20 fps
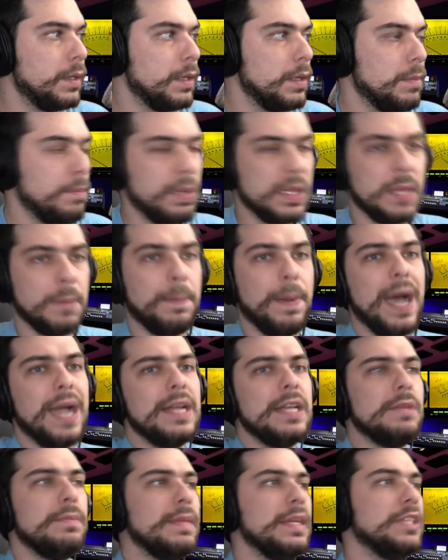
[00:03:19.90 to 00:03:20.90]
But the
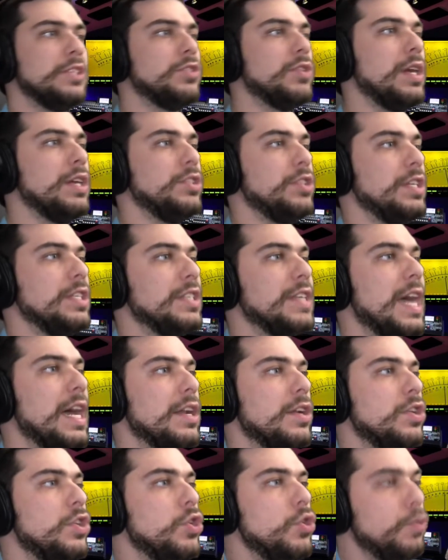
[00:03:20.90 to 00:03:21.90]
Biden administration has
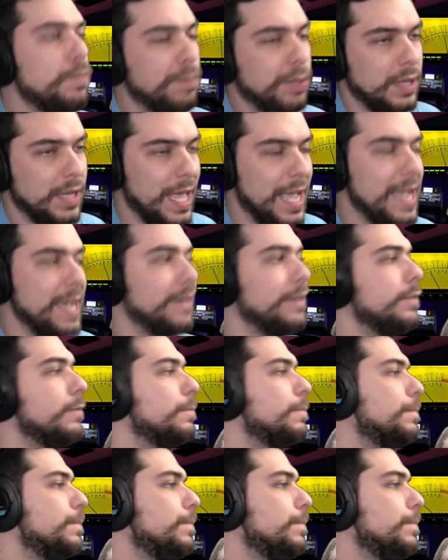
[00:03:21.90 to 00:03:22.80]
got a new plan.